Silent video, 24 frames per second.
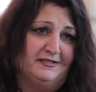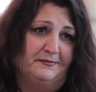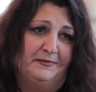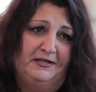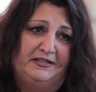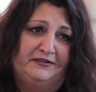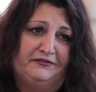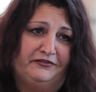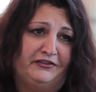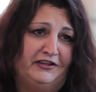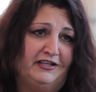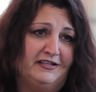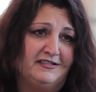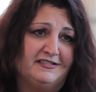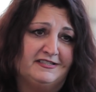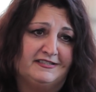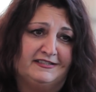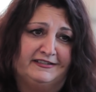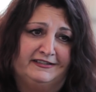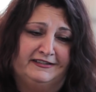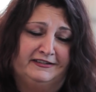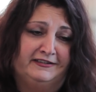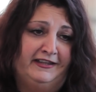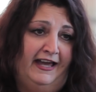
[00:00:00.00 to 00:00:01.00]
I mean, things
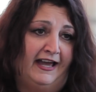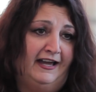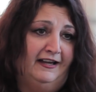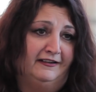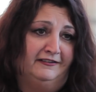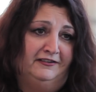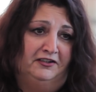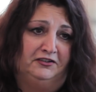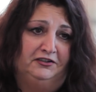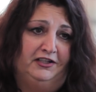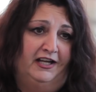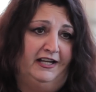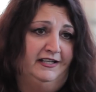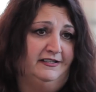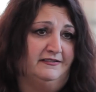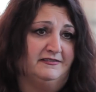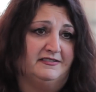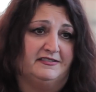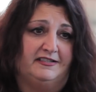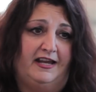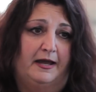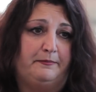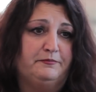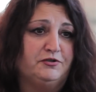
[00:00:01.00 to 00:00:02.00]
that are like
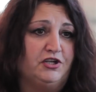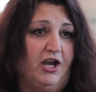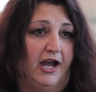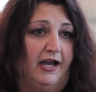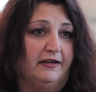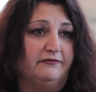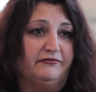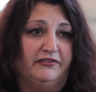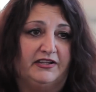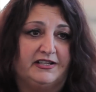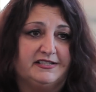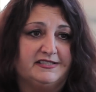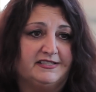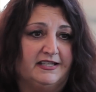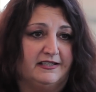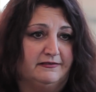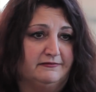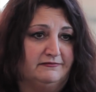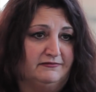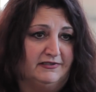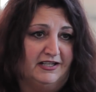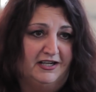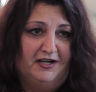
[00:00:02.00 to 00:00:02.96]
Snapchat, things that